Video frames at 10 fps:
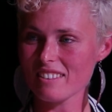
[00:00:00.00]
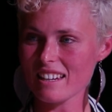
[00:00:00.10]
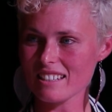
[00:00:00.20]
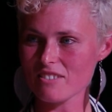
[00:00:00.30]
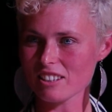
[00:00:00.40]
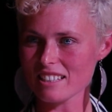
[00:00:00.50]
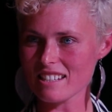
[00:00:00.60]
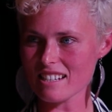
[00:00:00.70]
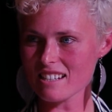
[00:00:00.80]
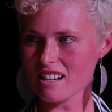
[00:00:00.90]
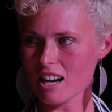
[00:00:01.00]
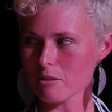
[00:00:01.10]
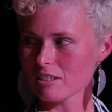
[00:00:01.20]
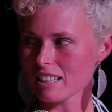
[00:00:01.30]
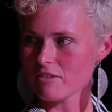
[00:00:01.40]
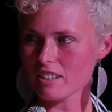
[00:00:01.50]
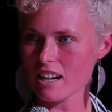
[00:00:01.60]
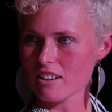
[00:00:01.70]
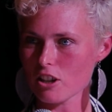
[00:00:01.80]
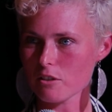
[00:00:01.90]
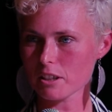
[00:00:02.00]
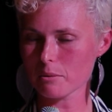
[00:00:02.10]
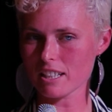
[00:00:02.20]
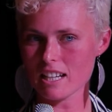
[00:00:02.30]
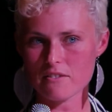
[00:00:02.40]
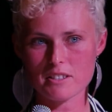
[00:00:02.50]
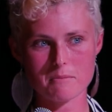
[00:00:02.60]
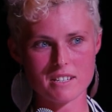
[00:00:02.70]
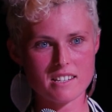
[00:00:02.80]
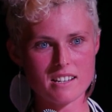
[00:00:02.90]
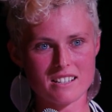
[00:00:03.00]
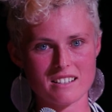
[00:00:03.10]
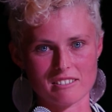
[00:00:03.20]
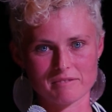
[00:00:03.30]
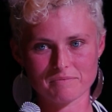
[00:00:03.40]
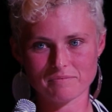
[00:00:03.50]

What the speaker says: Thanks for listening. I will leave it there, and hopefully we can have some discussion.